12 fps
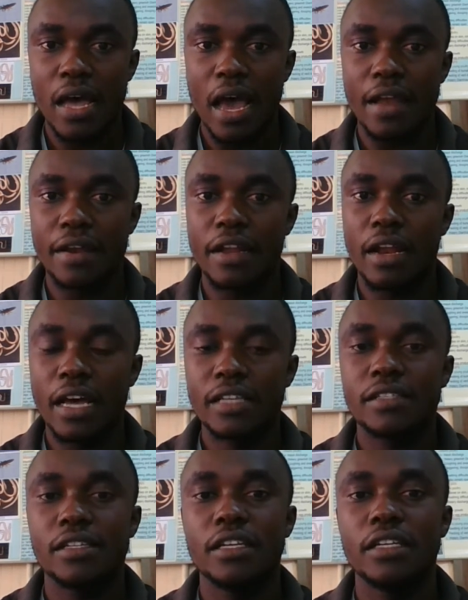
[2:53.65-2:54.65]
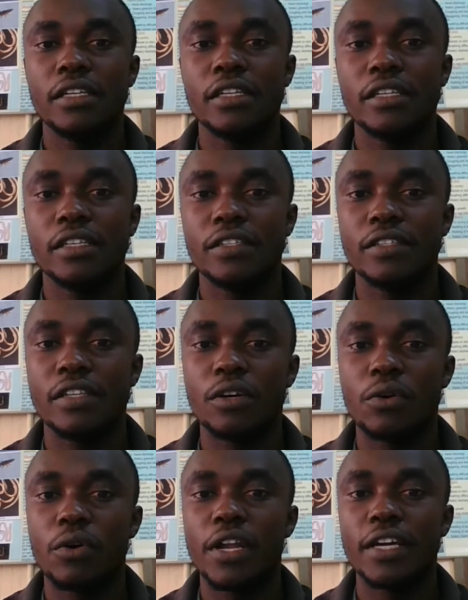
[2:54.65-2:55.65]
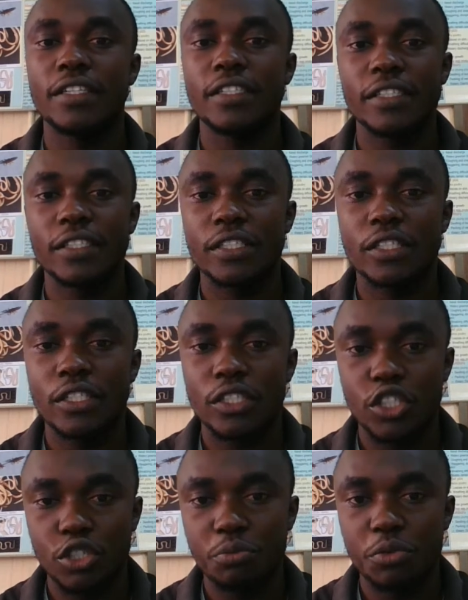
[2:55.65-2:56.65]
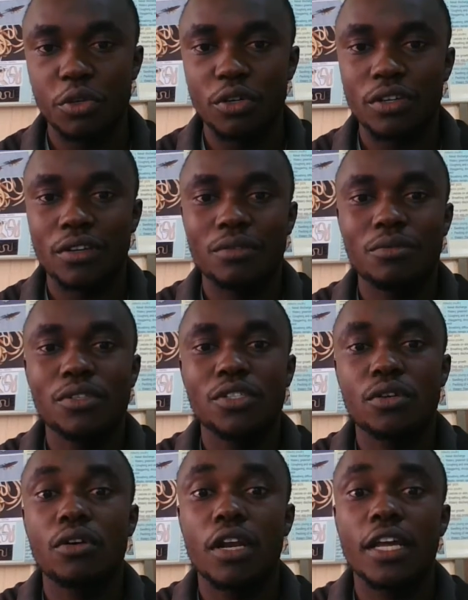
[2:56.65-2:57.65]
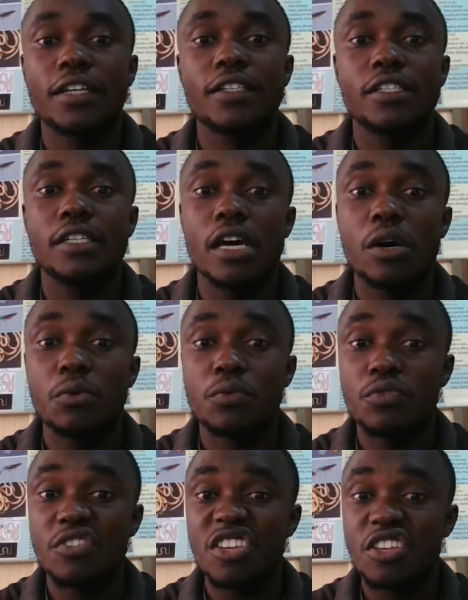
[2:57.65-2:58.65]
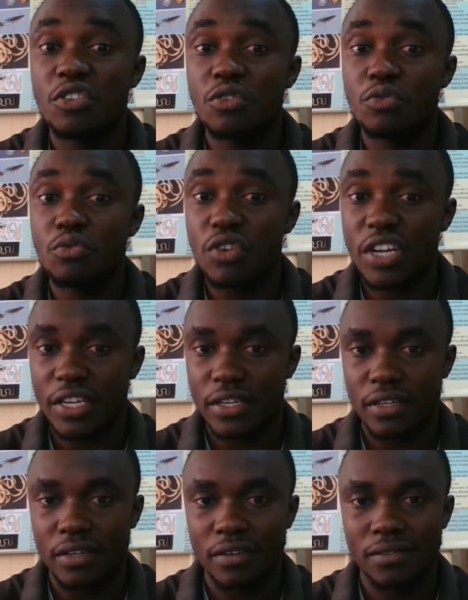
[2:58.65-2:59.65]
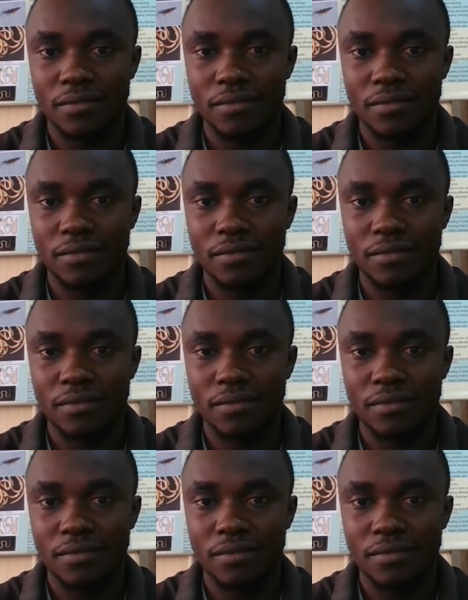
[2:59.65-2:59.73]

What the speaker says: And lastly is the collecting tubule, which collects now the urine,